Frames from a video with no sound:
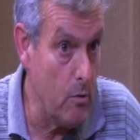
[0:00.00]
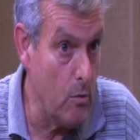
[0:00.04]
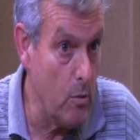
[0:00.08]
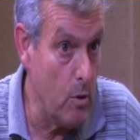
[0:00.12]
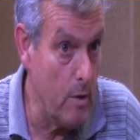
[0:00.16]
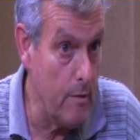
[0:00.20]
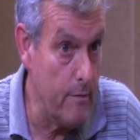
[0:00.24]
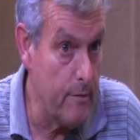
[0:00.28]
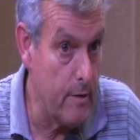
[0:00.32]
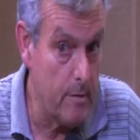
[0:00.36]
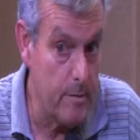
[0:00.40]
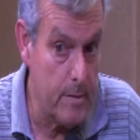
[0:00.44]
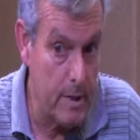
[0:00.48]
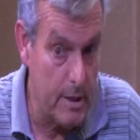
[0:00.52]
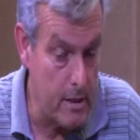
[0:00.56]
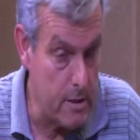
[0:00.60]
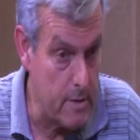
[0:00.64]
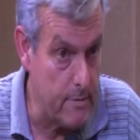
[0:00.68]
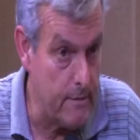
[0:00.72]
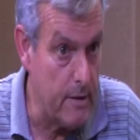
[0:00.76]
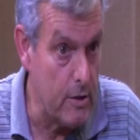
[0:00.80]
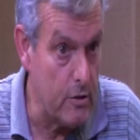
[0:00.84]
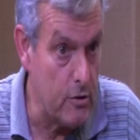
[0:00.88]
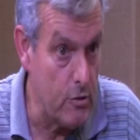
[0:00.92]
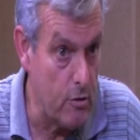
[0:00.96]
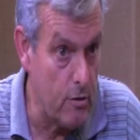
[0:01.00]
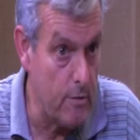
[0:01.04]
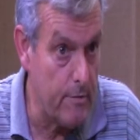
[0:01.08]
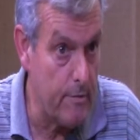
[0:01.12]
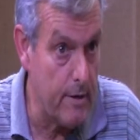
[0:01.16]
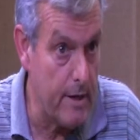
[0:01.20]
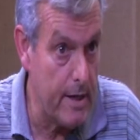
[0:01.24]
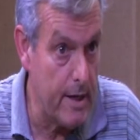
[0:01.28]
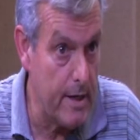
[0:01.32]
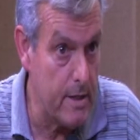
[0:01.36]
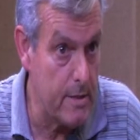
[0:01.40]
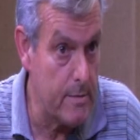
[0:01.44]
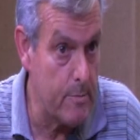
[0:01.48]
and welfare because Ventura
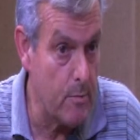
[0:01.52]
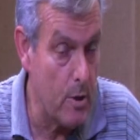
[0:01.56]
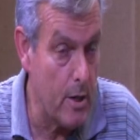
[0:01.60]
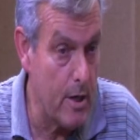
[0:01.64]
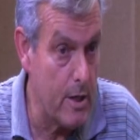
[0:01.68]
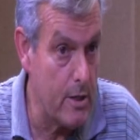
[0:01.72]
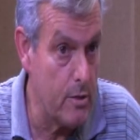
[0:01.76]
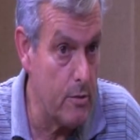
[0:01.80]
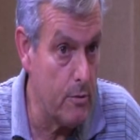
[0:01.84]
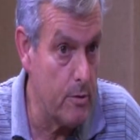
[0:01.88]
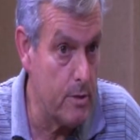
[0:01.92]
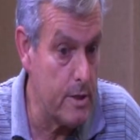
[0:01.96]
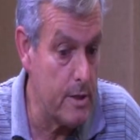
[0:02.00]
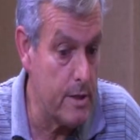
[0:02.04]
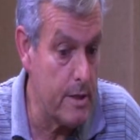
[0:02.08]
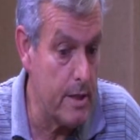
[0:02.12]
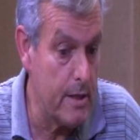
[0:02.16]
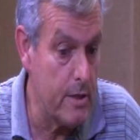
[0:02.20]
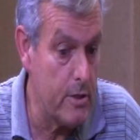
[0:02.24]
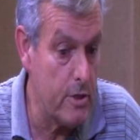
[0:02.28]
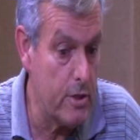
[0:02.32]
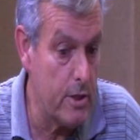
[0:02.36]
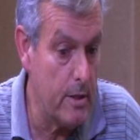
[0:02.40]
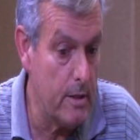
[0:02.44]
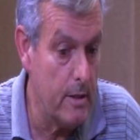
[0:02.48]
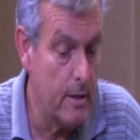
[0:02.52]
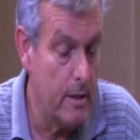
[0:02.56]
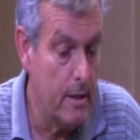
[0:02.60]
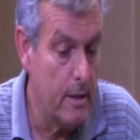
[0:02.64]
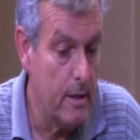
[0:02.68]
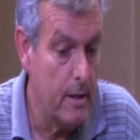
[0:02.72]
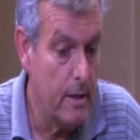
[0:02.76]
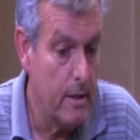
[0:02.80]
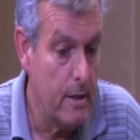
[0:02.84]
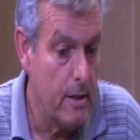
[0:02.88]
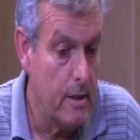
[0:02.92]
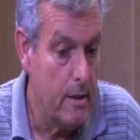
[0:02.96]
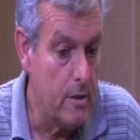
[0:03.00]
Fernandez brought it to his attention.
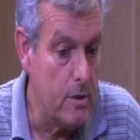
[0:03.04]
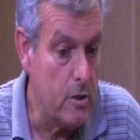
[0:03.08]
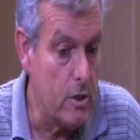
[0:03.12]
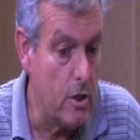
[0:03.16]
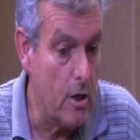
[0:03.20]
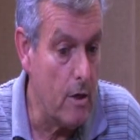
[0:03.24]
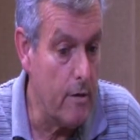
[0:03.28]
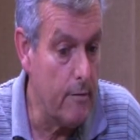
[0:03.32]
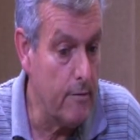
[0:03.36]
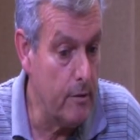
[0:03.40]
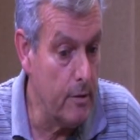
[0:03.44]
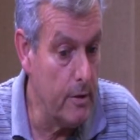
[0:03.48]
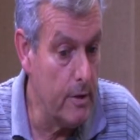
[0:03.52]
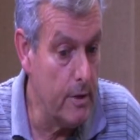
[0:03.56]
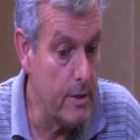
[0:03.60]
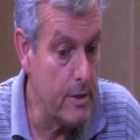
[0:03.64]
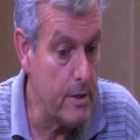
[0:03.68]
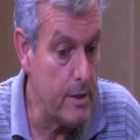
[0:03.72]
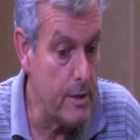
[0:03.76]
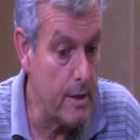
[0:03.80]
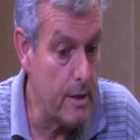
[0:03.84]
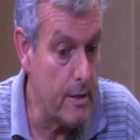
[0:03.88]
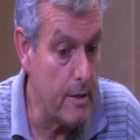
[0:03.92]
John Flynn